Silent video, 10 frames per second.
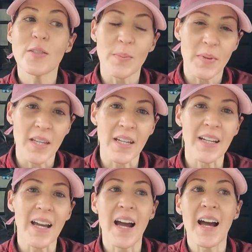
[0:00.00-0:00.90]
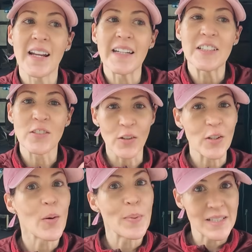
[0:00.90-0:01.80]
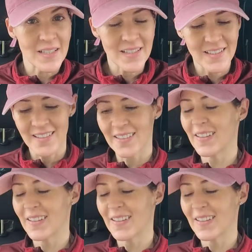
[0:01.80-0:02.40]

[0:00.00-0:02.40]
something and it's none of your business.